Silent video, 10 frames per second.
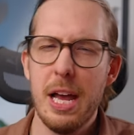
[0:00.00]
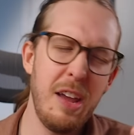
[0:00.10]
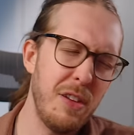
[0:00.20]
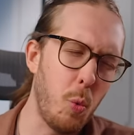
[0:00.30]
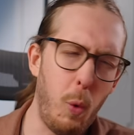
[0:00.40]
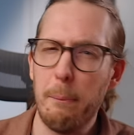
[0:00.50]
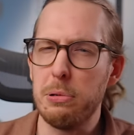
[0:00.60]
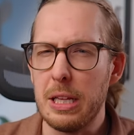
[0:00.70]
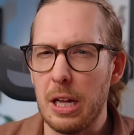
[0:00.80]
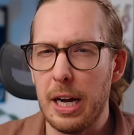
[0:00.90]
Even the
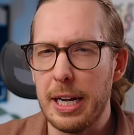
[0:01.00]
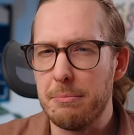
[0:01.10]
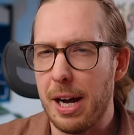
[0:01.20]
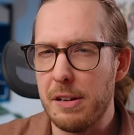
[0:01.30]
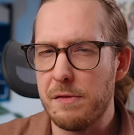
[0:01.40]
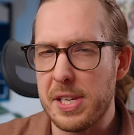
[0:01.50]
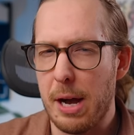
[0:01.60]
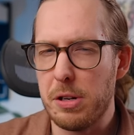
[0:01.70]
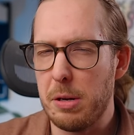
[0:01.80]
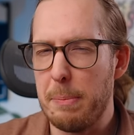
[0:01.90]
Wembley line might have
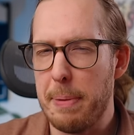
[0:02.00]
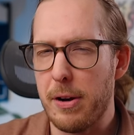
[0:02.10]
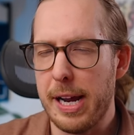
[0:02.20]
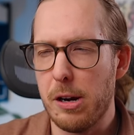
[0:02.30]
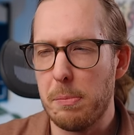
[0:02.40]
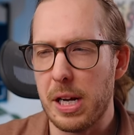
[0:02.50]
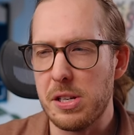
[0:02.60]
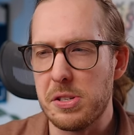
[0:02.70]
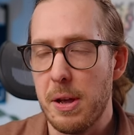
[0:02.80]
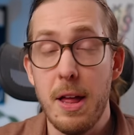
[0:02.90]
sounded a bit better here
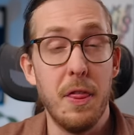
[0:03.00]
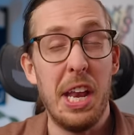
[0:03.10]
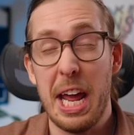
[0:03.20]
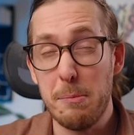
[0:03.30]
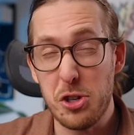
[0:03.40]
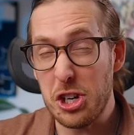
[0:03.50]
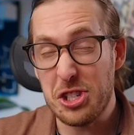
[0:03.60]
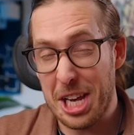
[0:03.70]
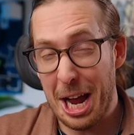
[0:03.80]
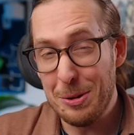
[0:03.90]
because the name
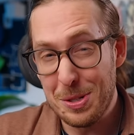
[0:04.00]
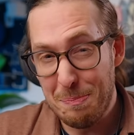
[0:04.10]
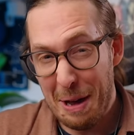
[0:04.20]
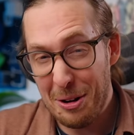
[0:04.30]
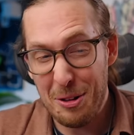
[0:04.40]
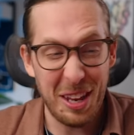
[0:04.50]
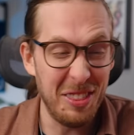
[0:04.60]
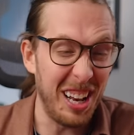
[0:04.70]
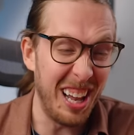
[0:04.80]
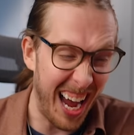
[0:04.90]
just sounds better than
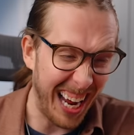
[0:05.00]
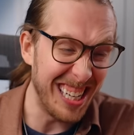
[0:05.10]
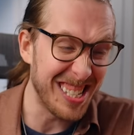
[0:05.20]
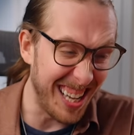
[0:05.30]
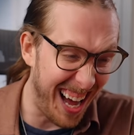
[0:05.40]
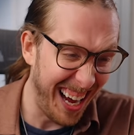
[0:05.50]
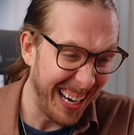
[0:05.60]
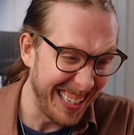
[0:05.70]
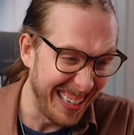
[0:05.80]
the Lioness line.